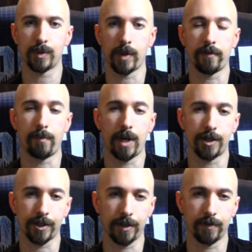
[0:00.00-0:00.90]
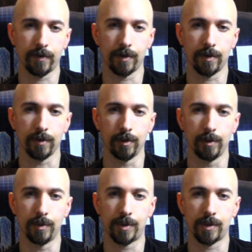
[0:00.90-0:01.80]
We have a Magico for
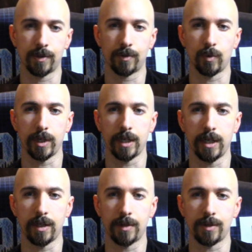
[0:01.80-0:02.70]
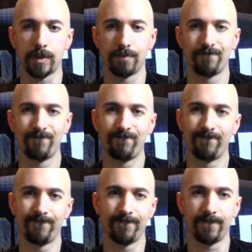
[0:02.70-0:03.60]
loose, $20.
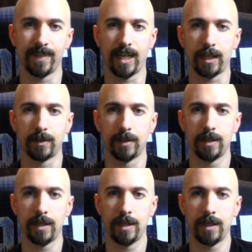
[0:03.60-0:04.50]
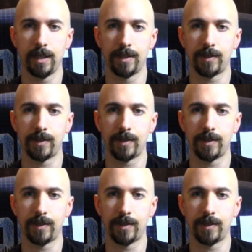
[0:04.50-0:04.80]
Nah. This